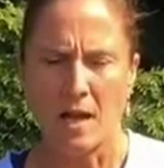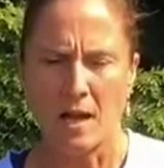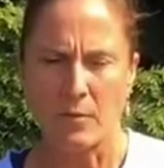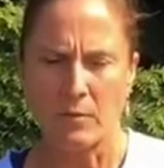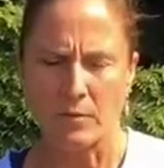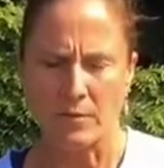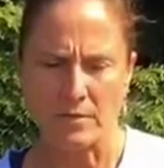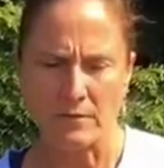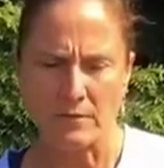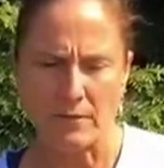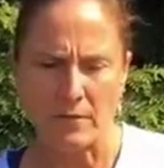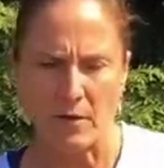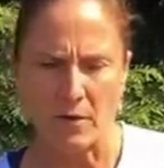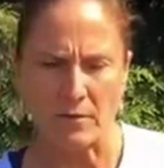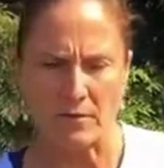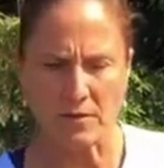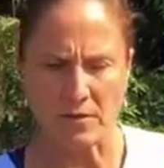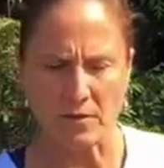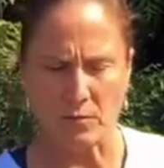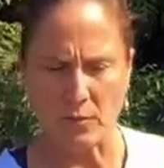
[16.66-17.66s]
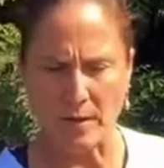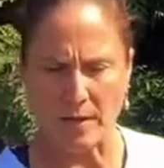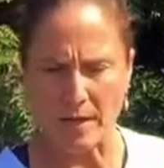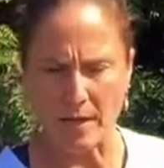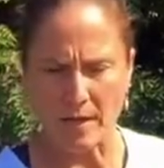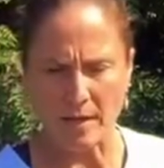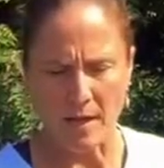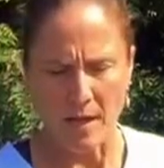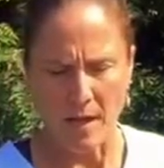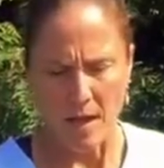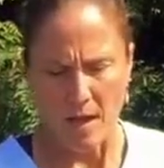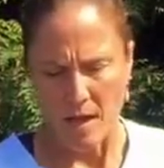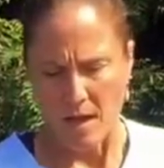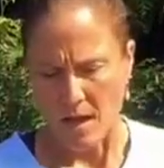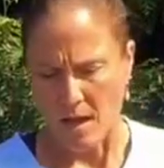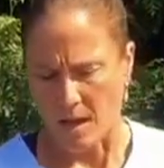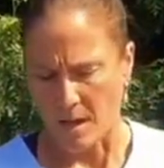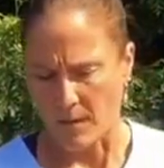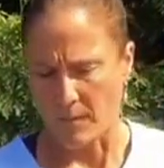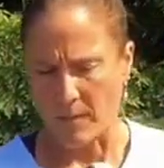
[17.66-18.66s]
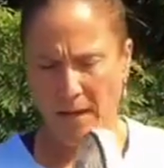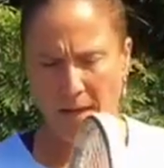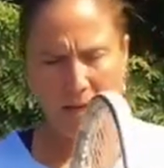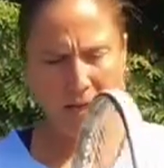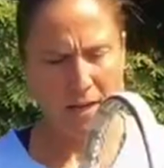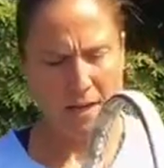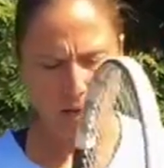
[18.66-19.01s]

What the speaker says: which involves swinging. Any